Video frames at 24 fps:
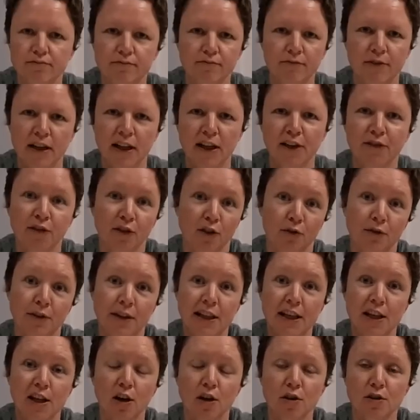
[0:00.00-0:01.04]
really for a
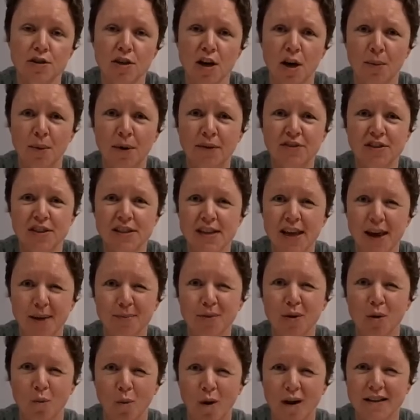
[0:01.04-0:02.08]
really long time, I've just
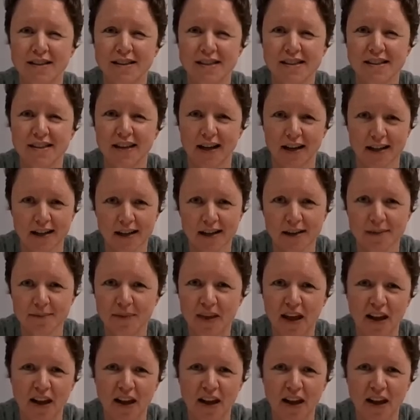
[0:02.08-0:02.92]
kept the one starter